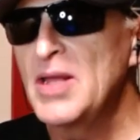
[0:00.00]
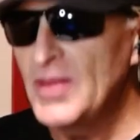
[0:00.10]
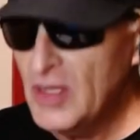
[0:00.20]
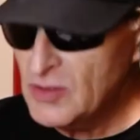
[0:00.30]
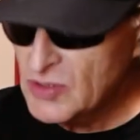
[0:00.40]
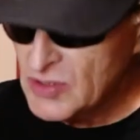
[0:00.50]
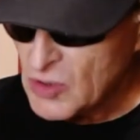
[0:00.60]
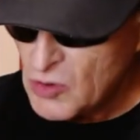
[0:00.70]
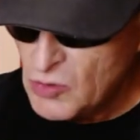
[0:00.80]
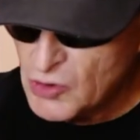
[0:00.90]
Those
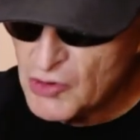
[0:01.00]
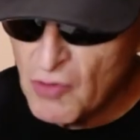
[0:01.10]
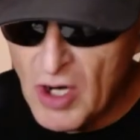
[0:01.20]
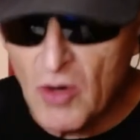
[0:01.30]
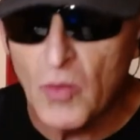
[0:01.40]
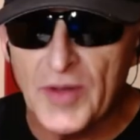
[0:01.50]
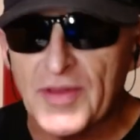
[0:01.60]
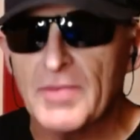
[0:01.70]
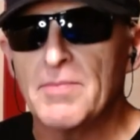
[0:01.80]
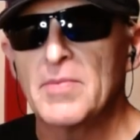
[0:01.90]
who struggle with him.